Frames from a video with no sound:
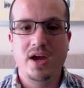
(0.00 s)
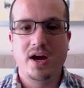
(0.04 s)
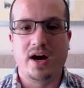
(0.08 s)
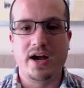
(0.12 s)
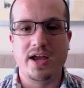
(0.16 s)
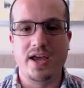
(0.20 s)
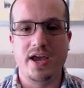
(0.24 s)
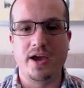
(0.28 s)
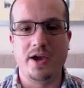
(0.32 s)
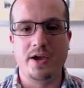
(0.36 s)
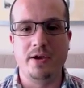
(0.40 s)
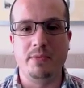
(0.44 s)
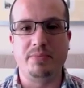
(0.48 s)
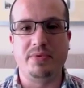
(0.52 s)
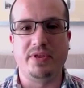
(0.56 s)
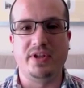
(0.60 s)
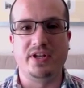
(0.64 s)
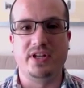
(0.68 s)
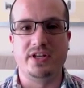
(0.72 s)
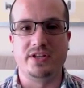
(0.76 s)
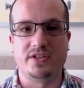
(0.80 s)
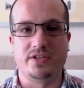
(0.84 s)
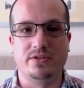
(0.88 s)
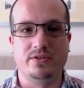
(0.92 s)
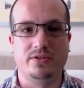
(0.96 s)
I hope
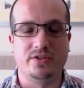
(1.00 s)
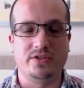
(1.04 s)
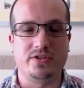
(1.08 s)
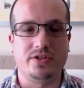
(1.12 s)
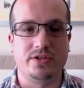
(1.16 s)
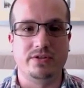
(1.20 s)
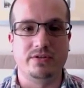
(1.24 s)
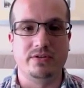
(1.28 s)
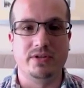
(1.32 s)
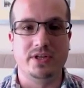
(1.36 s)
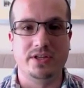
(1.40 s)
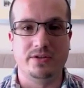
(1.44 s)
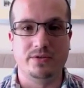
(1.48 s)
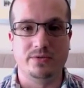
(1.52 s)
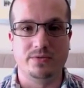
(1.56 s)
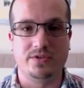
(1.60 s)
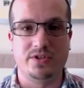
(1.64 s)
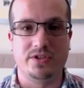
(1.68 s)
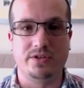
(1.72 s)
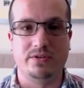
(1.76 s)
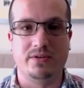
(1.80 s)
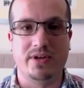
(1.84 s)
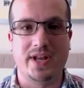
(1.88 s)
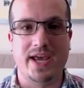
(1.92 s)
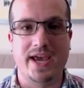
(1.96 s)
that it's not too little
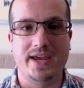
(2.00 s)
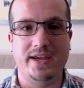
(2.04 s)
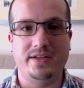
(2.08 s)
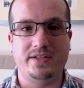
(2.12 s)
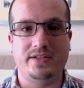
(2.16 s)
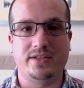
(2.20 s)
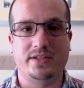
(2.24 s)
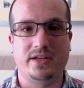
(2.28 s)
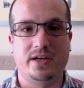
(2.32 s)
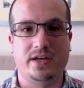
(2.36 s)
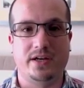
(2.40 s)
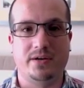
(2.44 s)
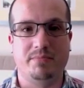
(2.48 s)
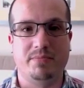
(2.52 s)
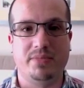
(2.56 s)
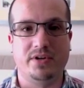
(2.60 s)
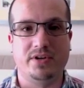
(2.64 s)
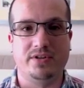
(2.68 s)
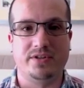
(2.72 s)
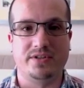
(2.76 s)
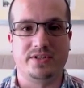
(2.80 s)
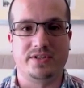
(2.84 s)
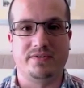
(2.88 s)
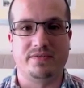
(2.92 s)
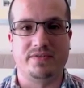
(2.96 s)
too late
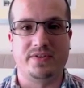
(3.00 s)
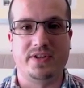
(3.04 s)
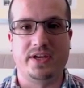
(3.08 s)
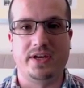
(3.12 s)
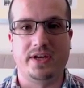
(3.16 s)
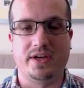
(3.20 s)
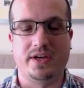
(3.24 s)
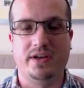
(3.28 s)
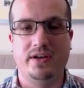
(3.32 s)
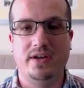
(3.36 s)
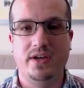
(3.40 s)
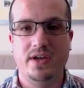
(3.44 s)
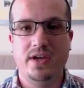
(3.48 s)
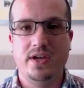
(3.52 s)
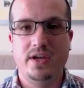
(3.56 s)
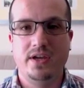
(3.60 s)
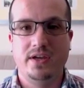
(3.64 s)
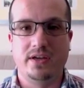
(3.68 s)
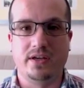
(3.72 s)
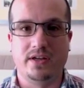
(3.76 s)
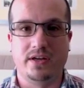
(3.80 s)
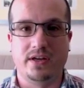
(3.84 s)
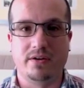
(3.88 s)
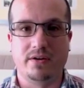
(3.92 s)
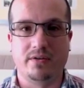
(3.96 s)
because of their,
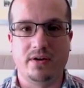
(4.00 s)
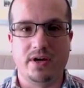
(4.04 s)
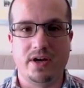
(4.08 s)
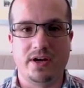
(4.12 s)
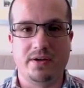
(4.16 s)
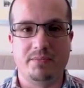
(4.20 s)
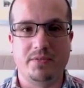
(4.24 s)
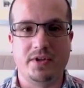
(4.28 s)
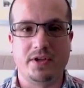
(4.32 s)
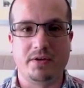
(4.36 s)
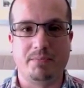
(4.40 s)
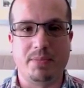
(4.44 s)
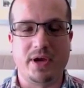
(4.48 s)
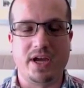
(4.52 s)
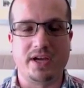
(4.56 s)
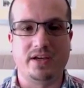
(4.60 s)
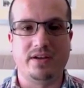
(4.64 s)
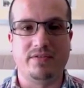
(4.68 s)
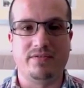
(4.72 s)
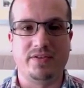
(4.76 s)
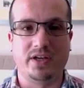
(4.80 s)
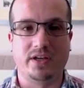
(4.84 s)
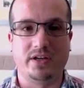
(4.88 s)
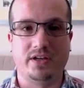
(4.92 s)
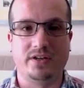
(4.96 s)
the Bank
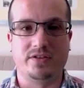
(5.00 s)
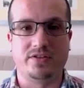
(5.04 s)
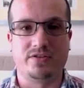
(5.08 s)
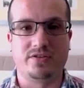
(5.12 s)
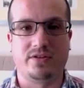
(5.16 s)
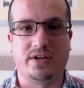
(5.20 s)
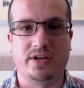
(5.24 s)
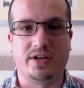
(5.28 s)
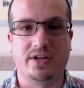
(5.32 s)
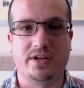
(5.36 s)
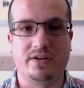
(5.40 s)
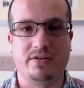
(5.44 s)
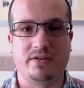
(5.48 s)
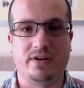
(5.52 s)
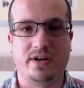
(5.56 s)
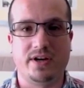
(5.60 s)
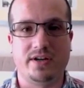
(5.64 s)
of England trying to